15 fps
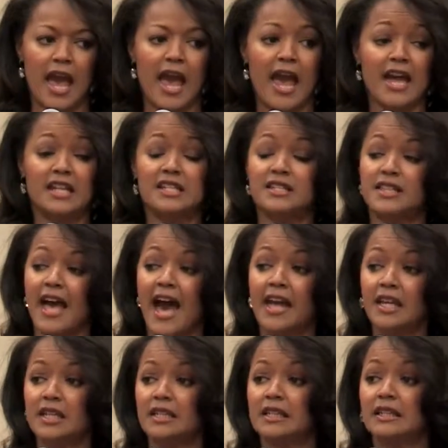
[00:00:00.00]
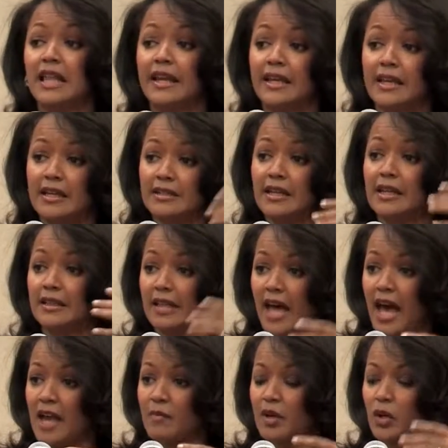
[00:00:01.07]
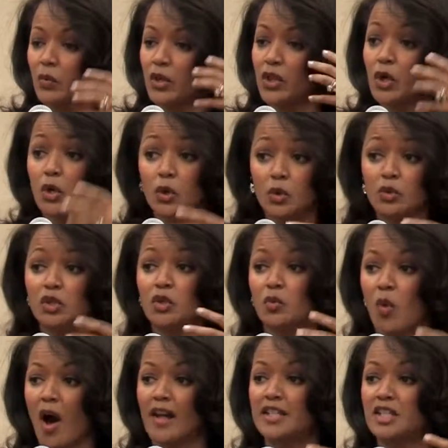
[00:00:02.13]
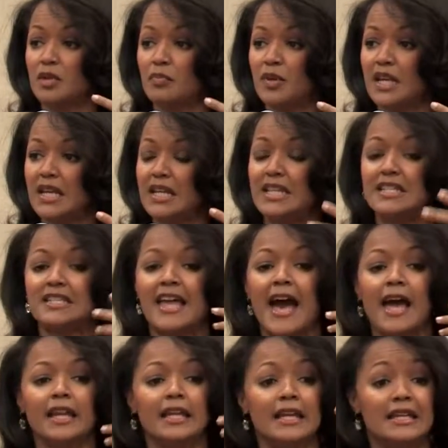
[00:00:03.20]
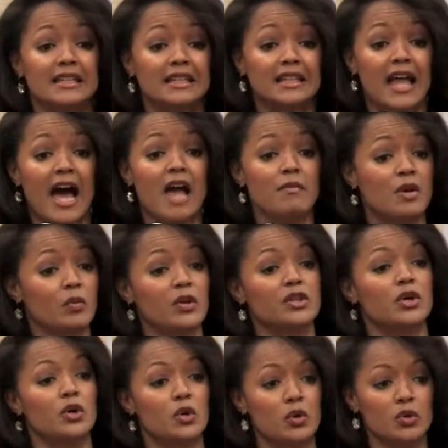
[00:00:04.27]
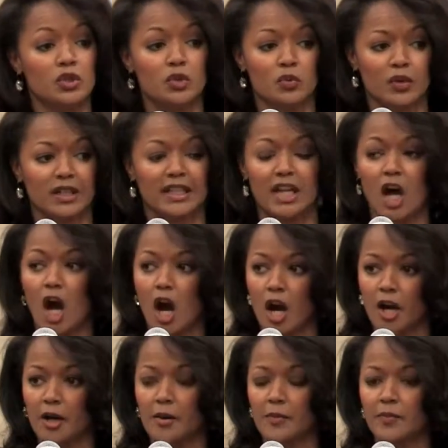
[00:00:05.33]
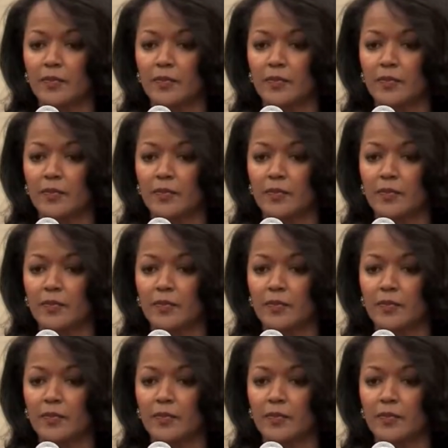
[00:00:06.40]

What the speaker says: And is that in alignment with who you want to be? Is that in alignment with who you really are?